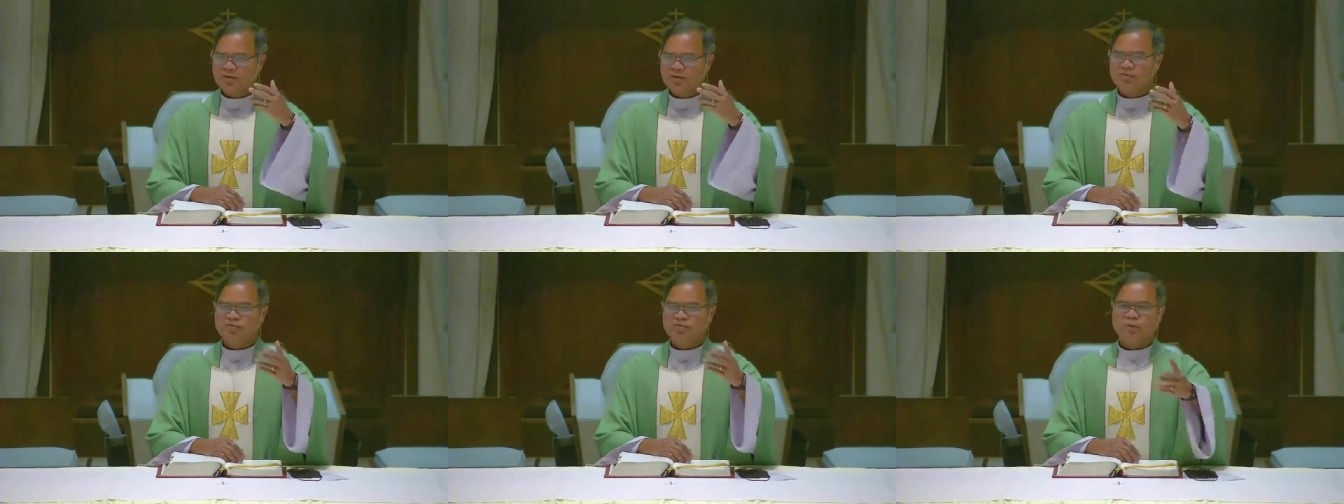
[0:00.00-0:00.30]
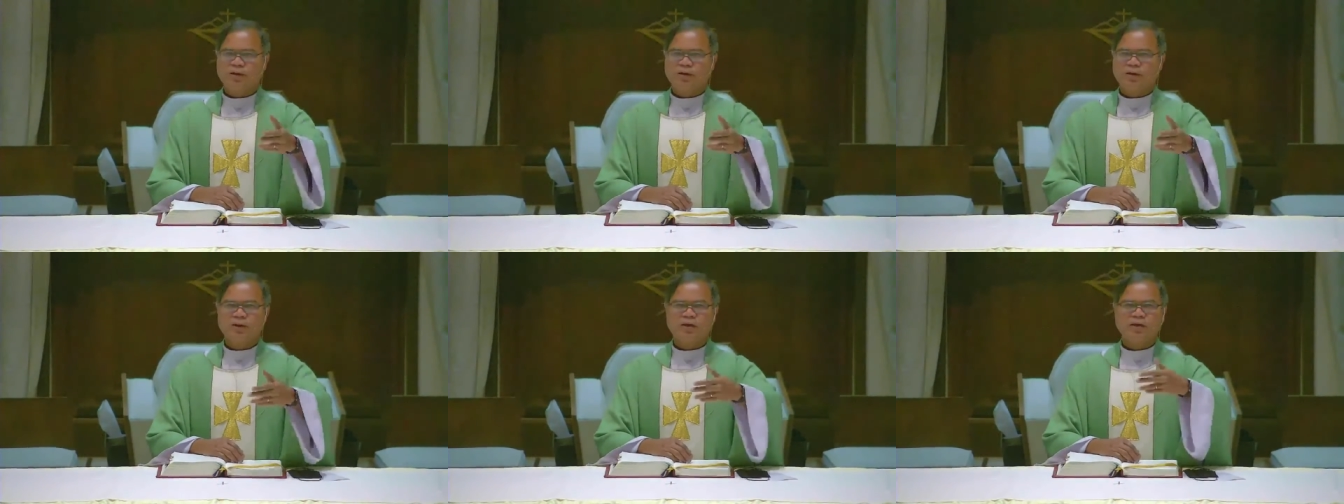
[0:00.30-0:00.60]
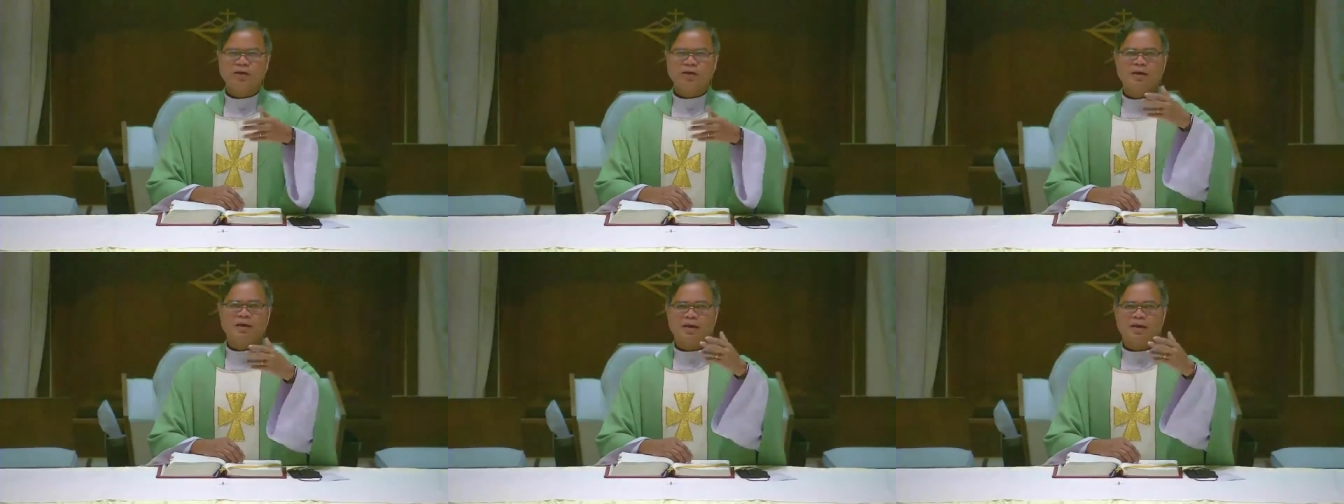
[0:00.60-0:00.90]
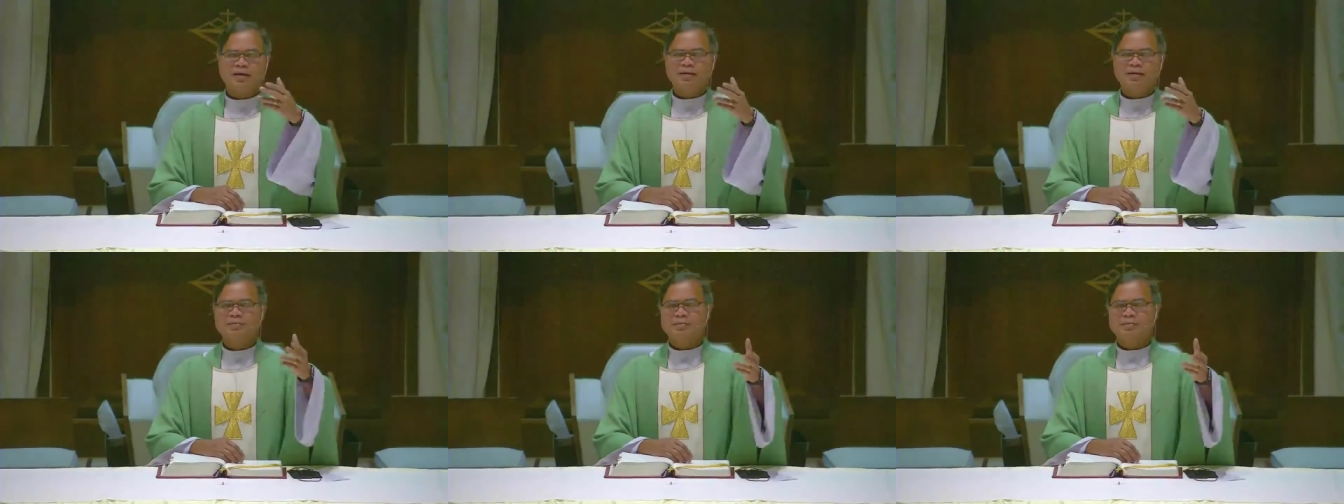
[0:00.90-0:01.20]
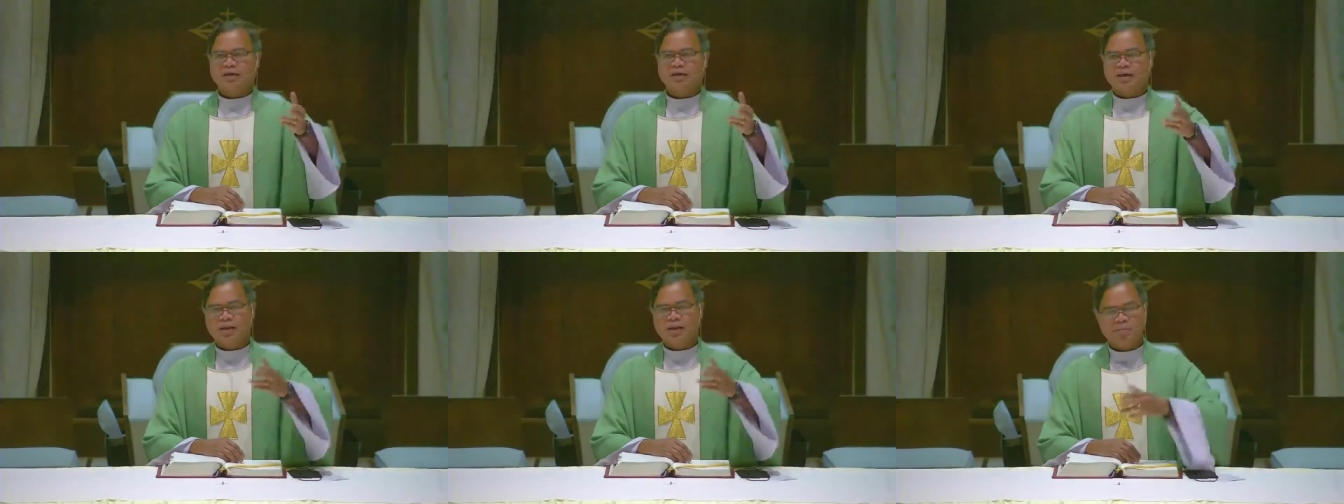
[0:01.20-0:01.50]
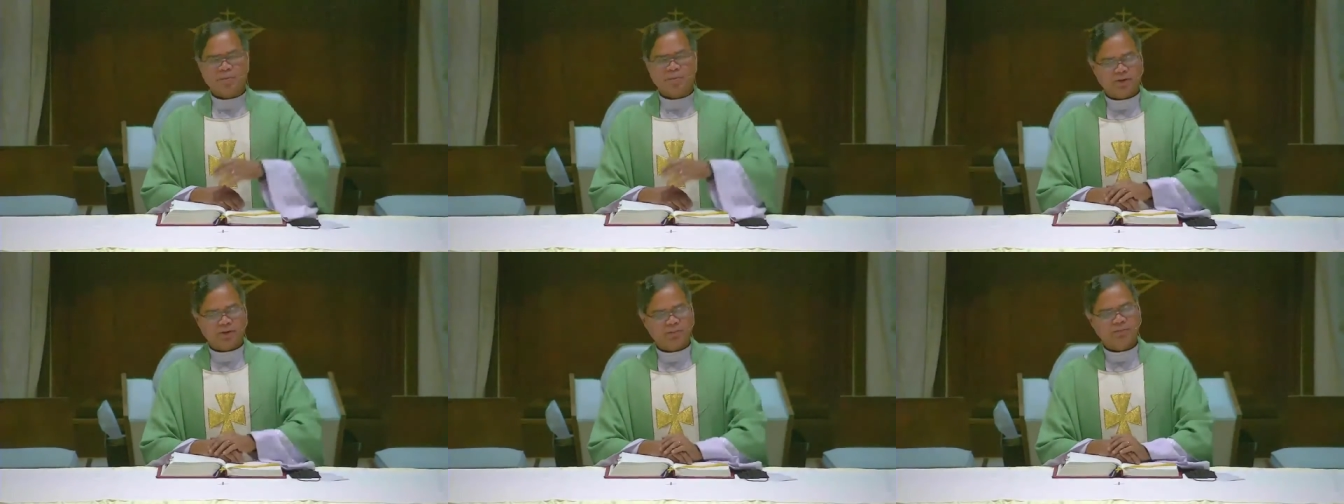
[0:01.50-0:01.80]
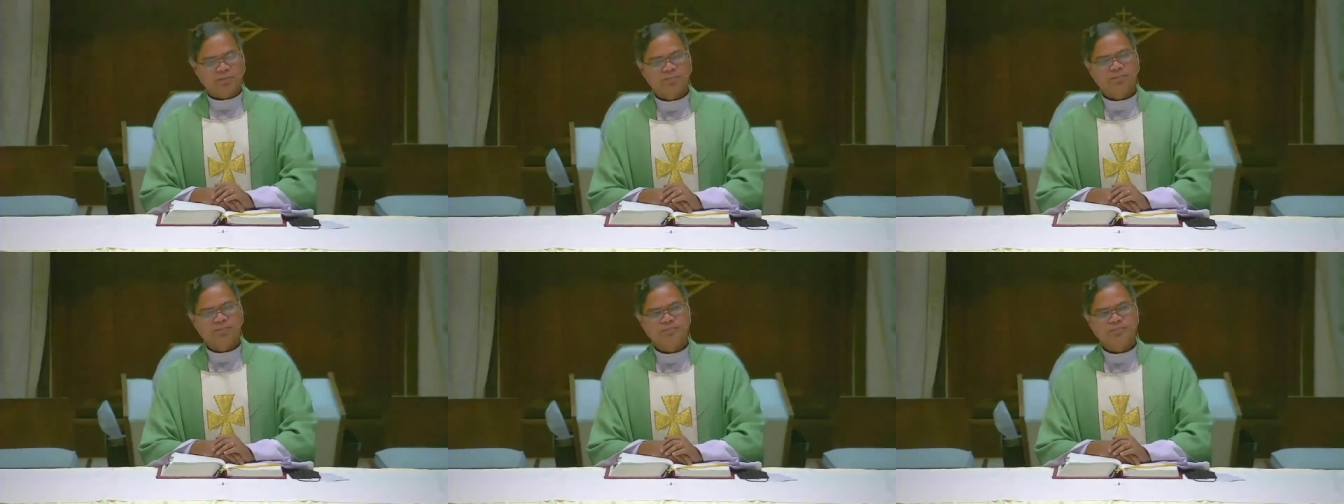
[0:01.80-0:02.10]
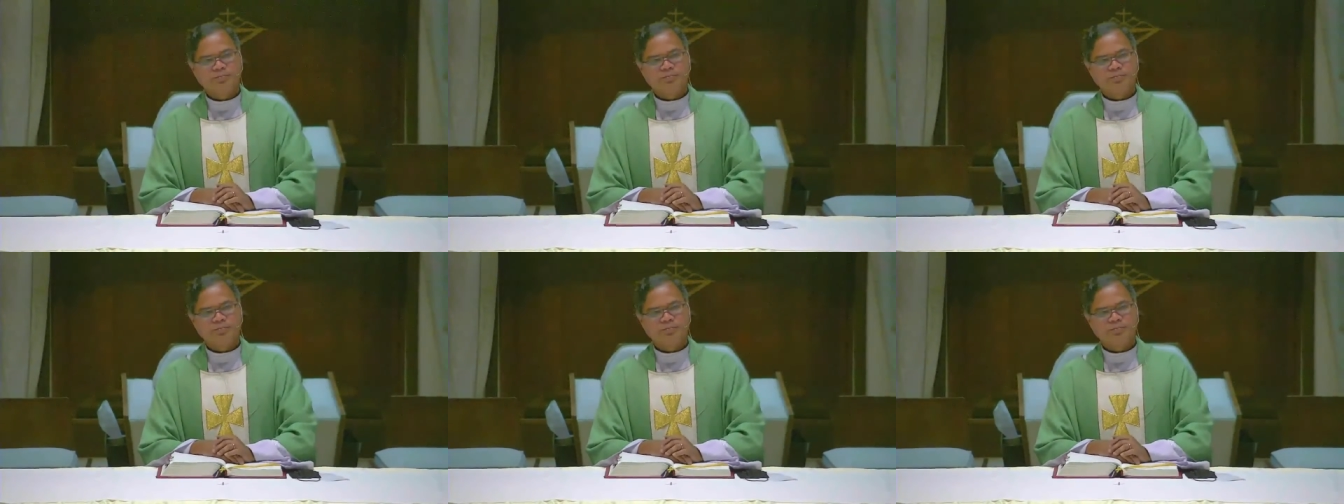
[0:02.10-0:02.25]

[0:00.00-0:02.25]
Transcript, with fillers: eventually a disagreement.